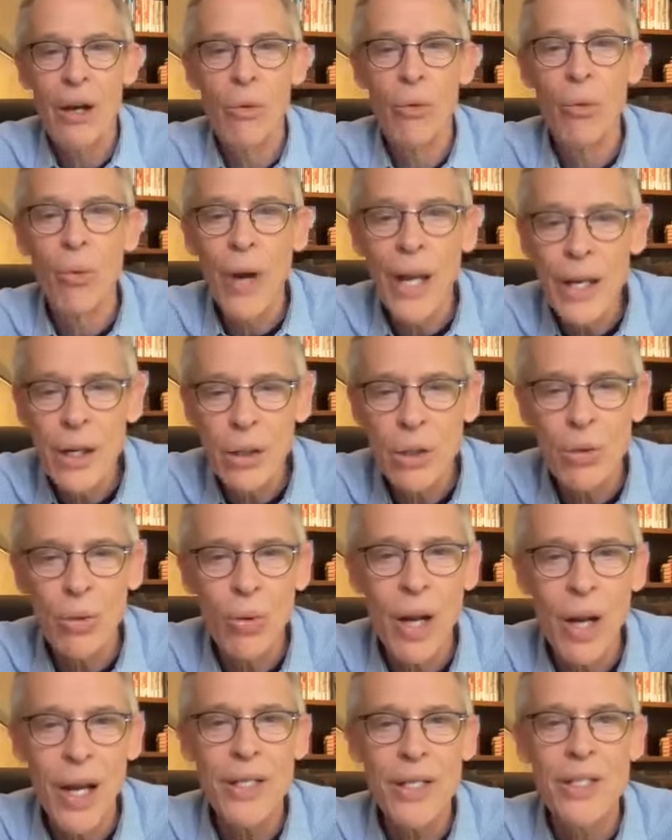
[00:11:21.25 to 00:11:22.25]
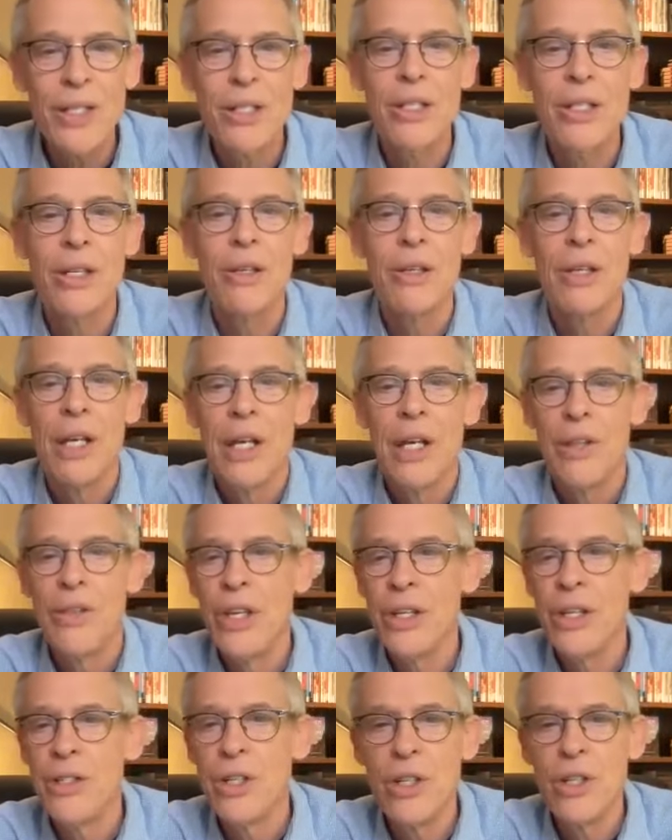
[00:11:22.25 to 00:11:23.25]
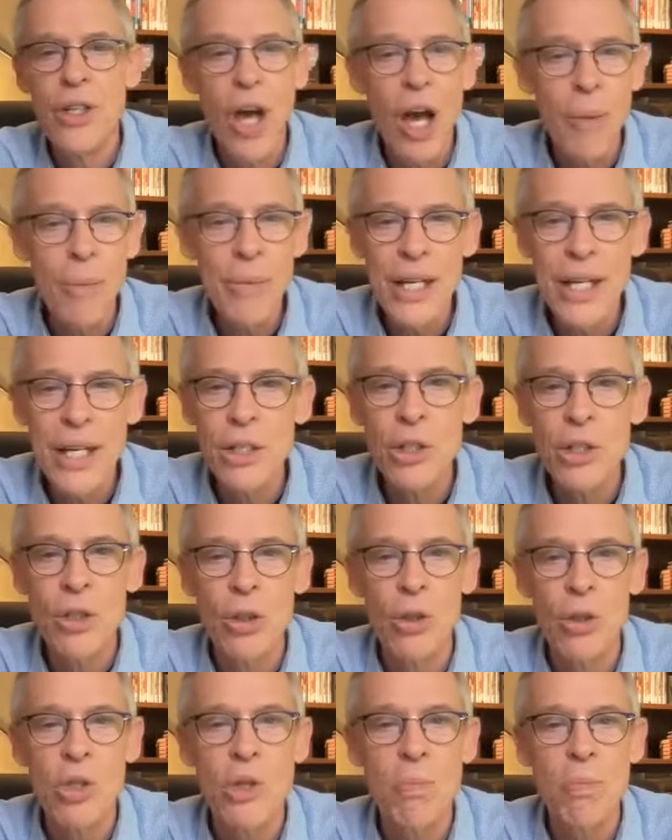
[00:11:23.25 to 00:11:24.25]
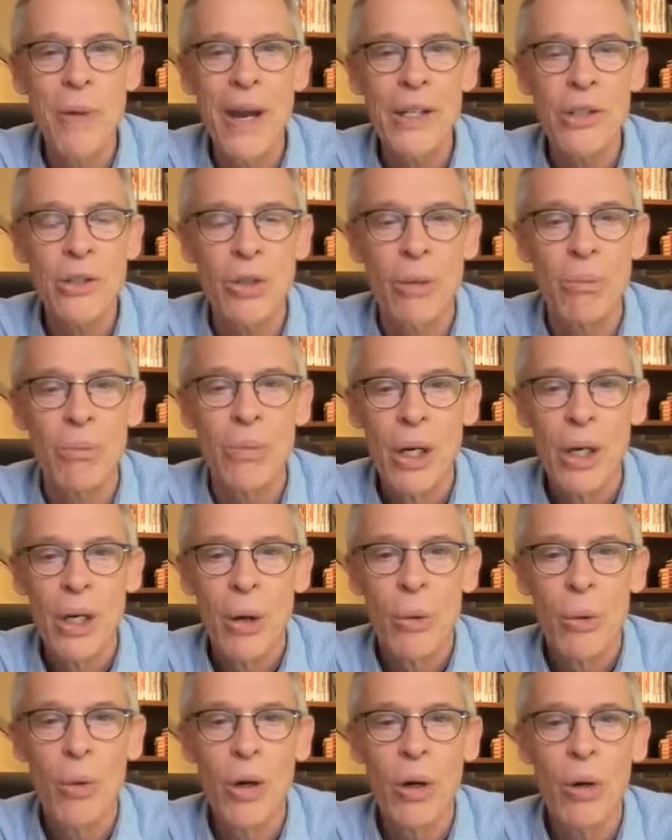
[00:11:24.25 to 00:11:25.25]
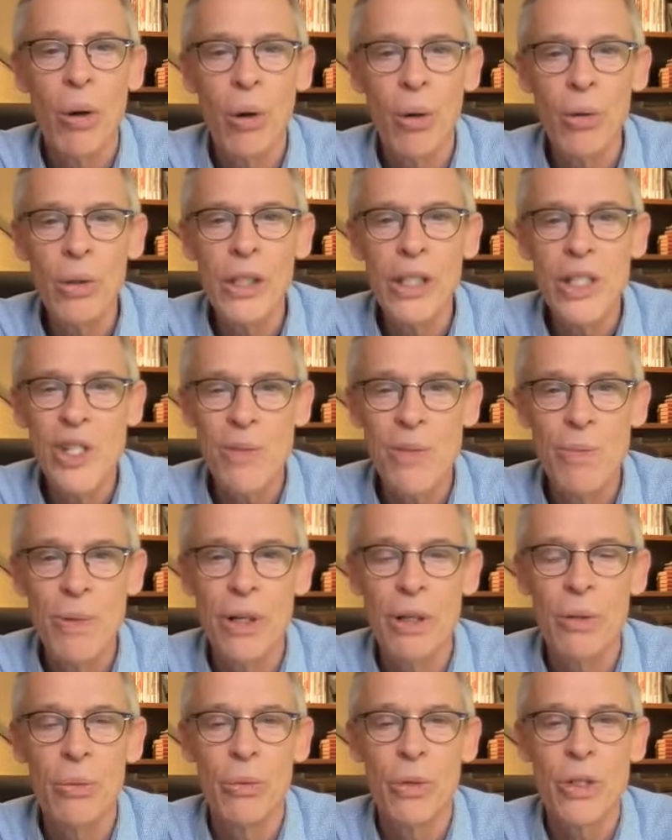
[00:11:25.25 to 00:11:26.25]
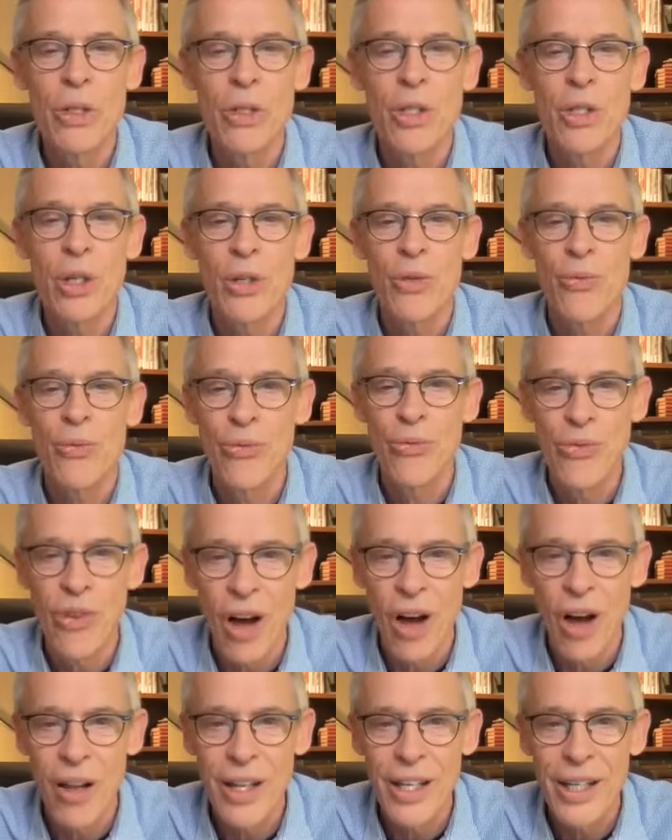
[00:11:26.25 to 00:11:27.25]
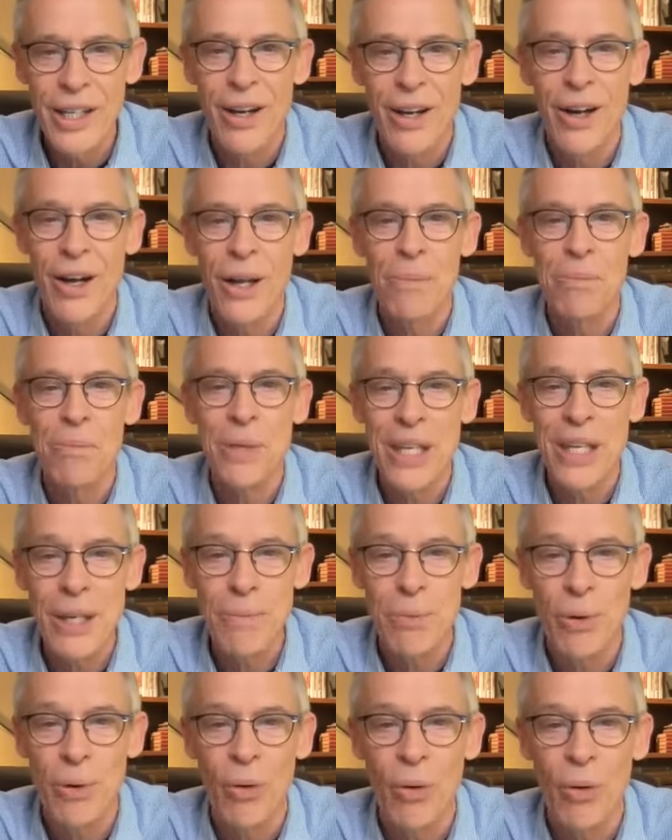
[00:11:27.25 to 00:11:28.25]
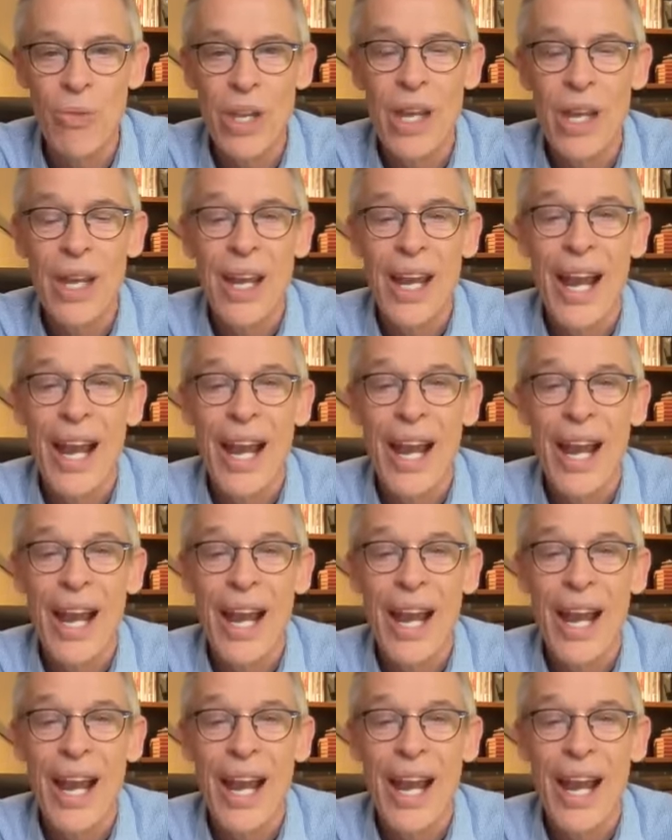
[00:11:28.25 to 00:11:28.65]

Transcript: right across the the denominational spectrum where Holy Spirit was just falling on people. Yeah.